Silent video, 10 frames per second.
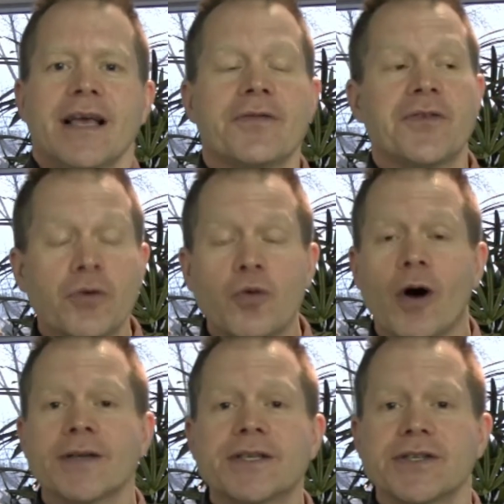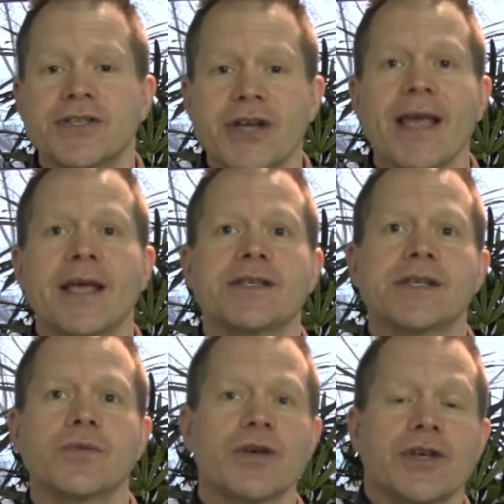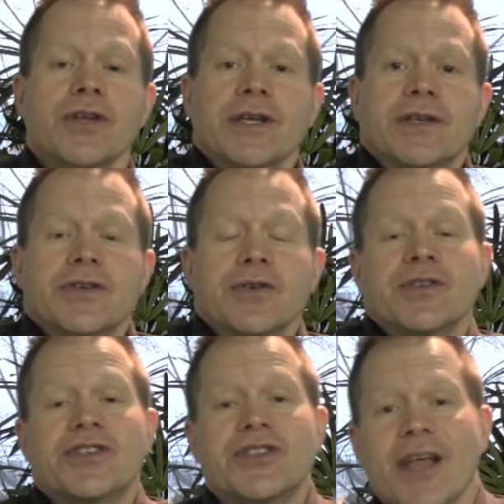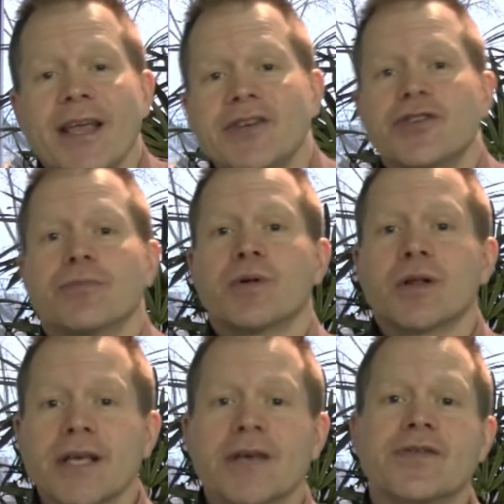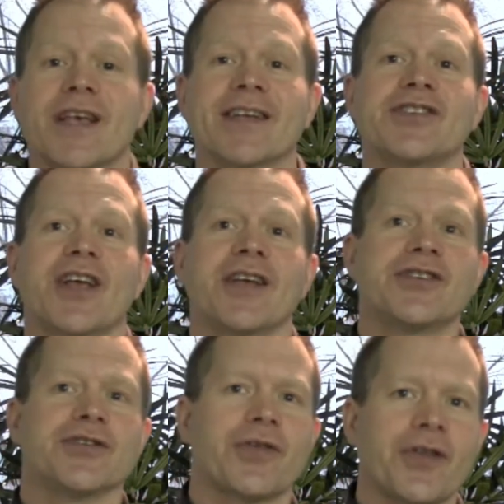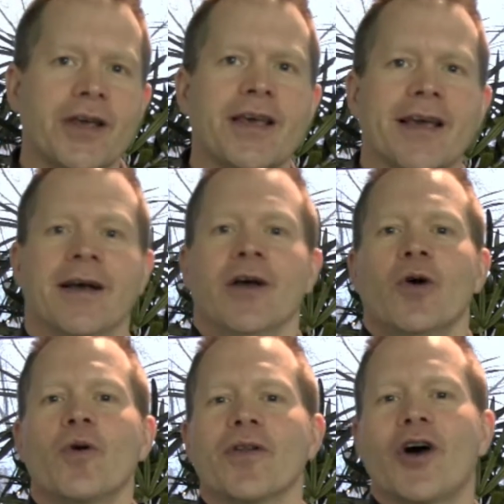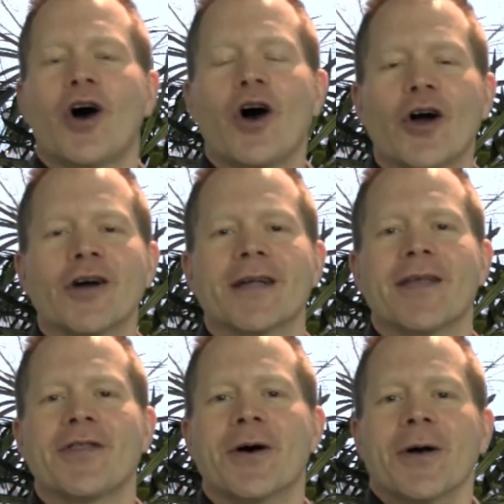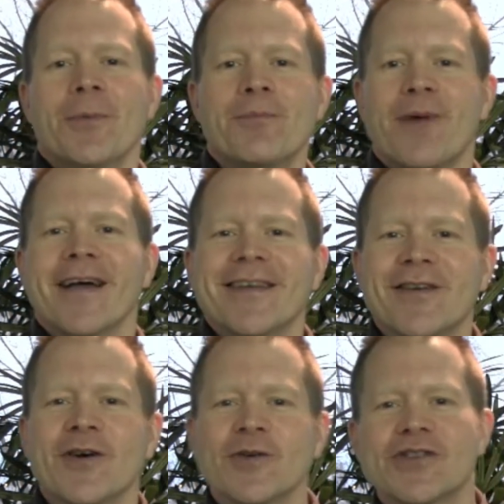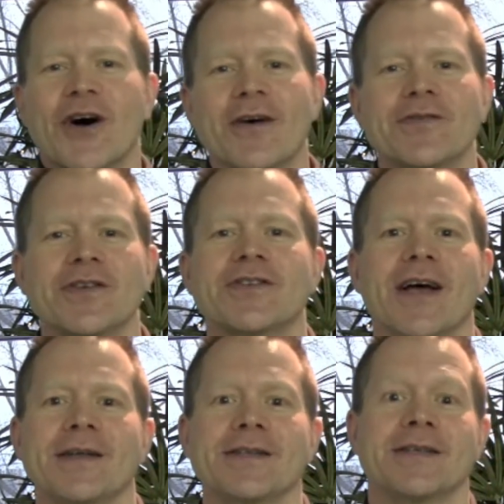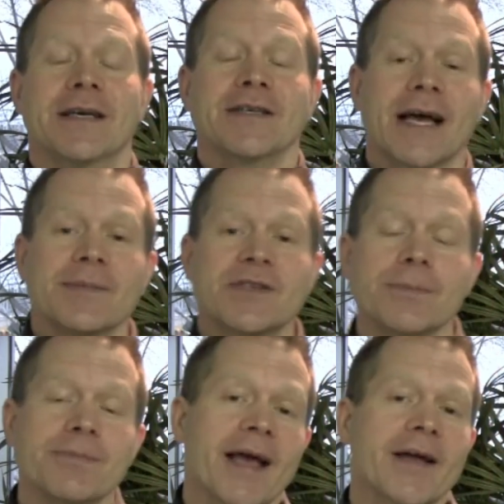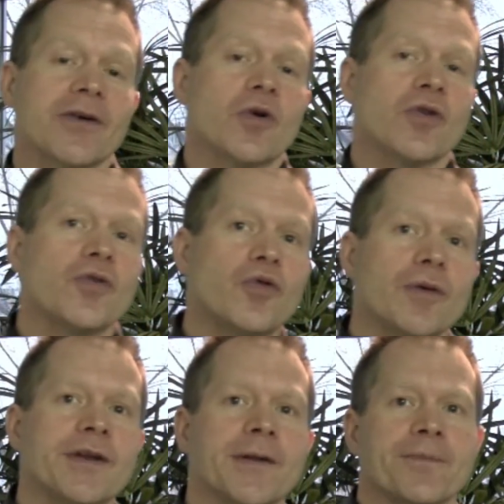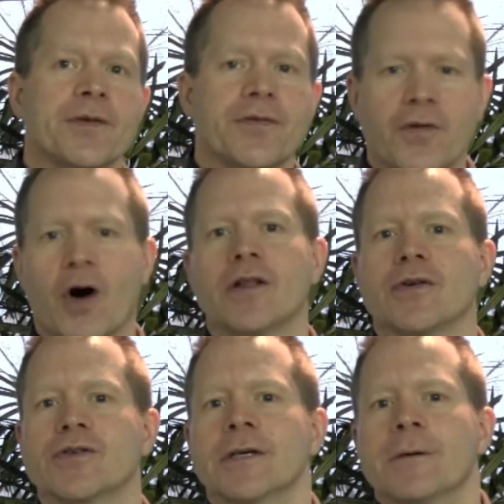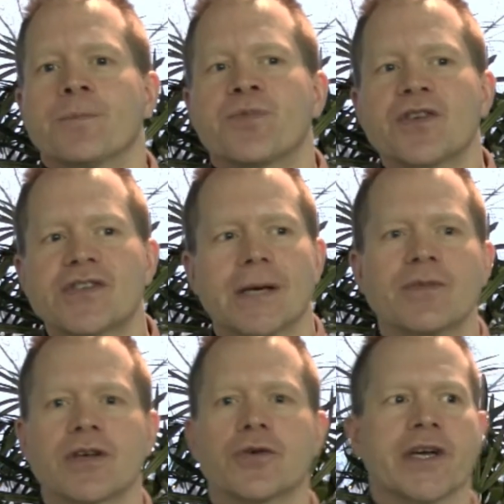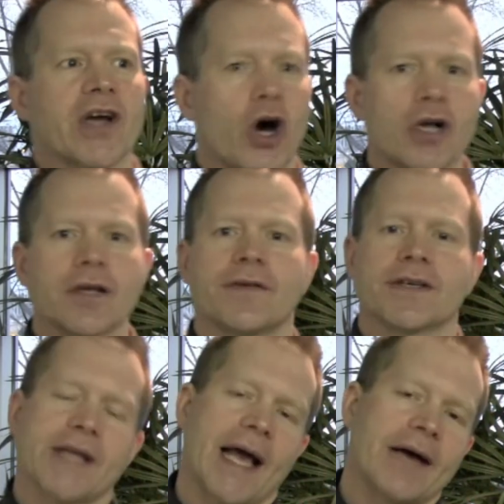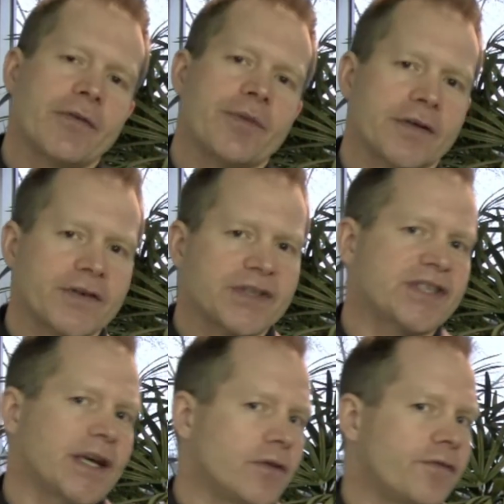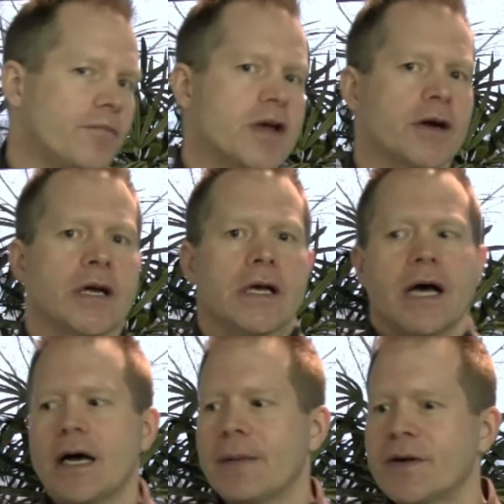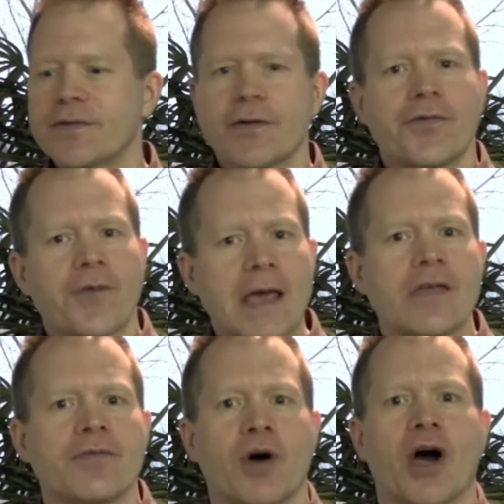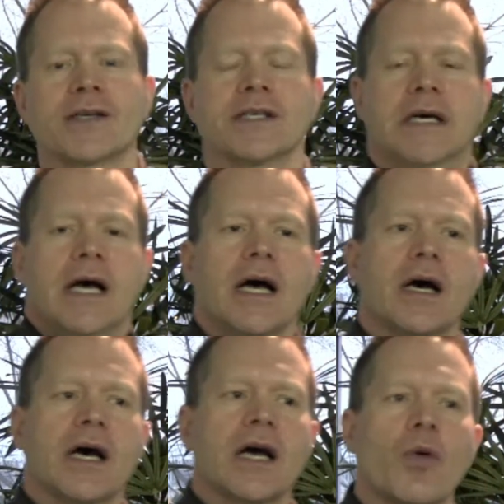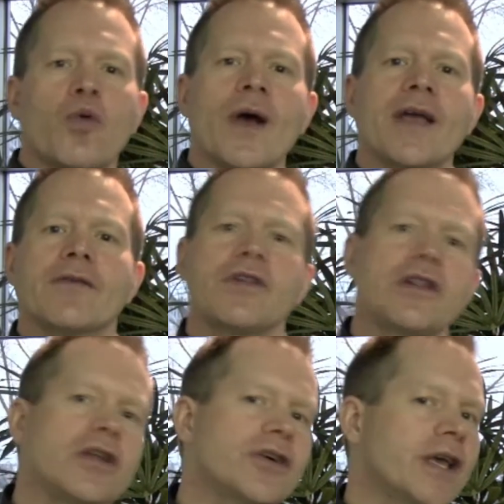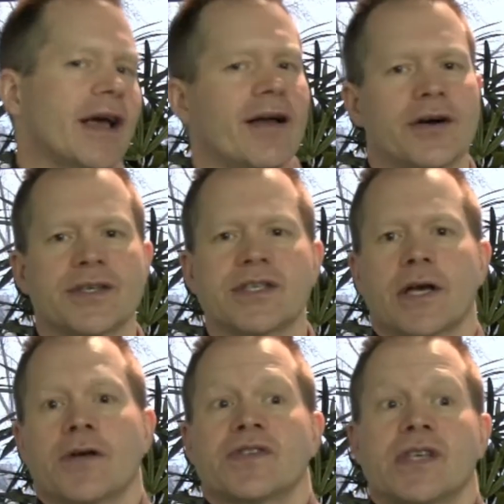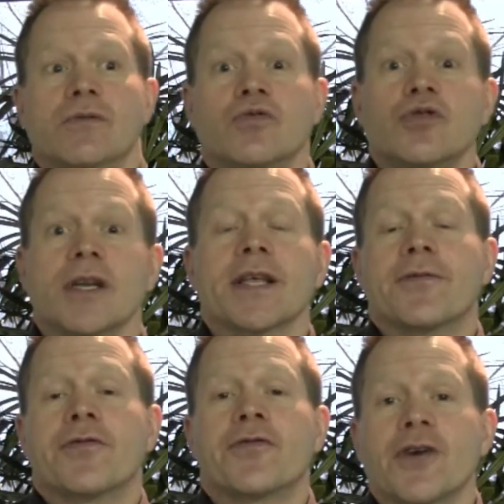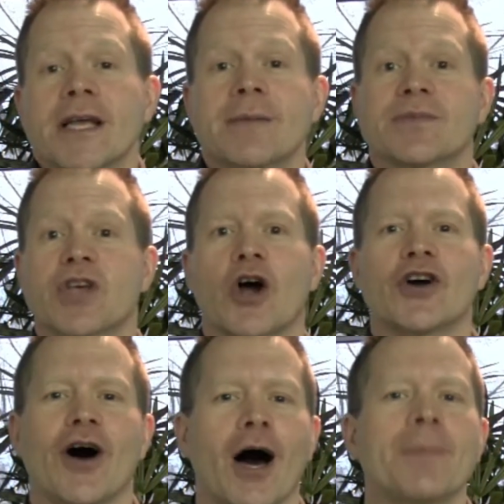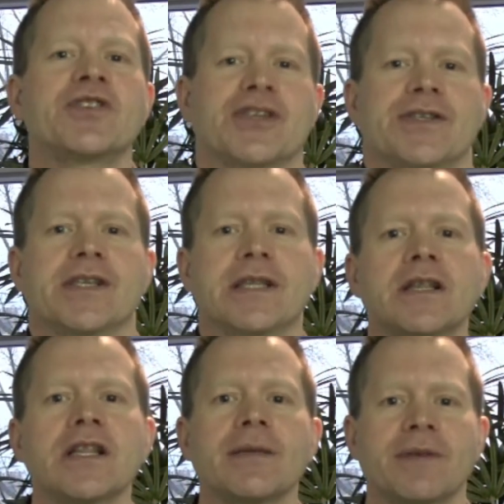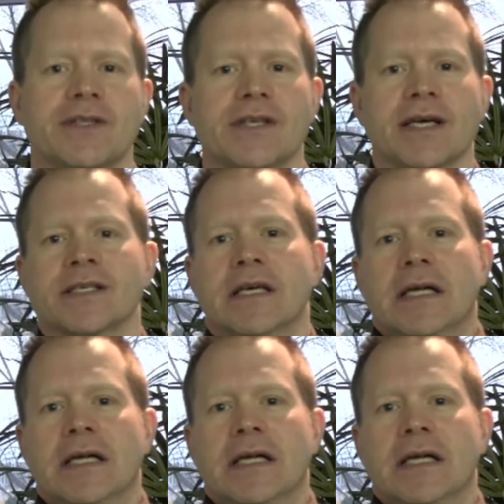If you want to change, then what you need to do is change your beliefs and change your thinking. Where the heart and the mind goes, oftentimes the man or the woman follows. To some degree, all of us have a bit of a self-mirror, a bit of a faith box, a way of looking at ourselves that really frames our options. It limits us.